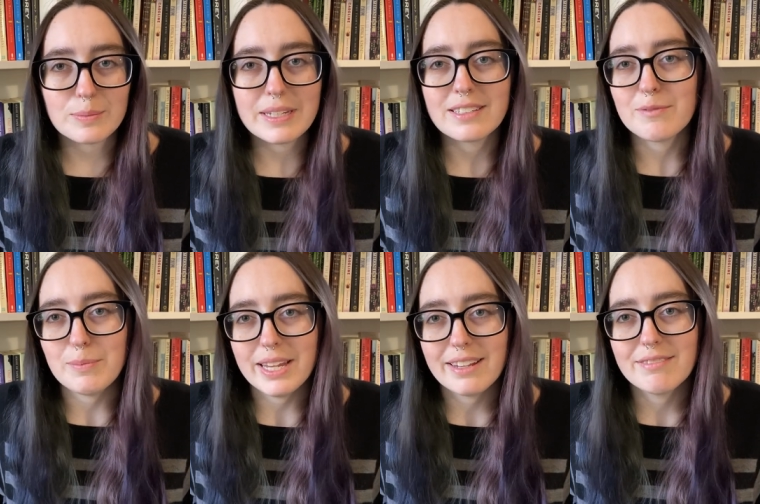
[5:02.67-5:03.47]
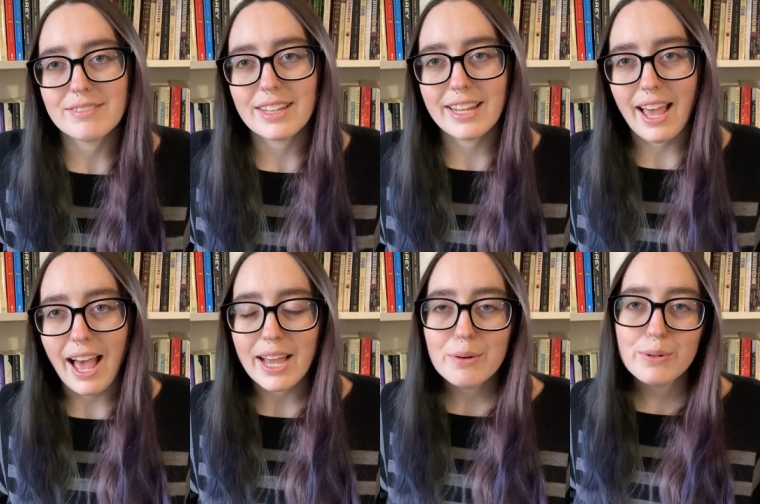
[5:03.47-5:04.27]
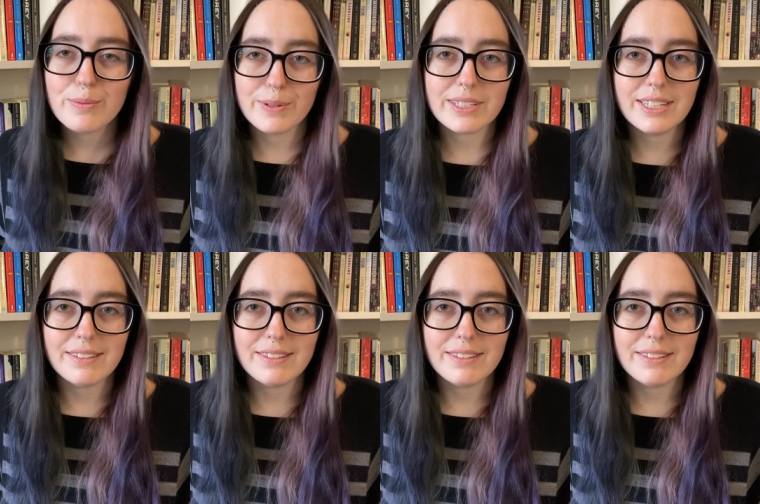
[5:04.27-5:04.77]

because of me. Like I would really